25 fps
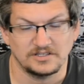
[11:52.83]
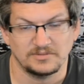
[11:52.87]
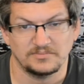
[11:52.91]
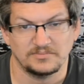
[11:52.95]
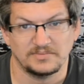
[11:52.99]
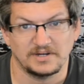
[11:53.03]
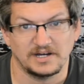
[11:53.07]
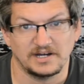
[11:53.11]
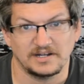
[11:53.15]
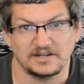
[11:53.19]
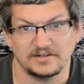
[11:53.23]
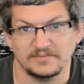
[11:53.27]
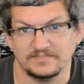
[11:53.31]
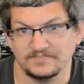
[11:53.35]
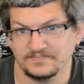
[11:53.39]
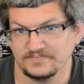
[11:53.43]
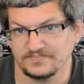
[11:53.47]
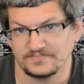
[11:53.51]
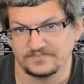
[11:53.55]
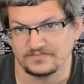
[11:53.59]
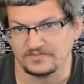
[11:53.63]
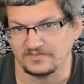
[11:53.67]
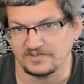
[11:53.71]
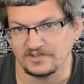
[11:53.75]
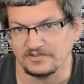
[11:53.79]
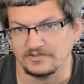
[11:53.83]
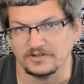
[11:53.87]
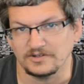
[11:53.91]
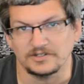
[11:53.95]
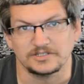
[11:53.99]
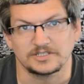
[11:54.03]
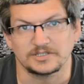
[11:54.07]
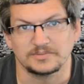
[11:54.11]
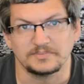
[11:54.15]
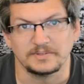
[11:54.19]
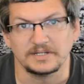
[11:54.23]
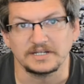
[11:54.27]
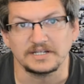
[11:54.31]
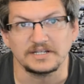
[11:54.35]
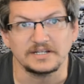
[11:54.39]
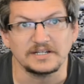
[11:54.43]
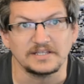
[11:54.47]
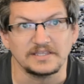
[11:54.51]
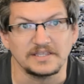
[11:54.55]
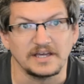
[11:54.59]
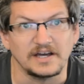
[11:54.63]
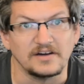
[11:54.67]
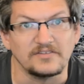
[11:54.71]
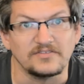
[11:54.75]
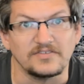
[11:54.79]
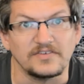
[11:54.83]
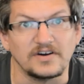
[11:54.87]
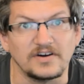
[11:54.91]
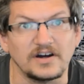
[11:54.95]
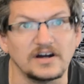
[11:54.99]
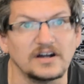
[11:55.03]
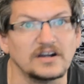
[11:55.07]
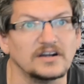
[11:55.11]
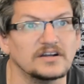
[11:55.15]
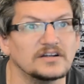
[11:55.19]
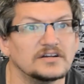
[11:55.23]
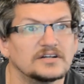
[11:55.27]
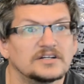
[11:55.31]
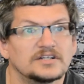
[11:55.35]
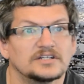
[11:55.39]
the bottom, we weren't spinning it that far.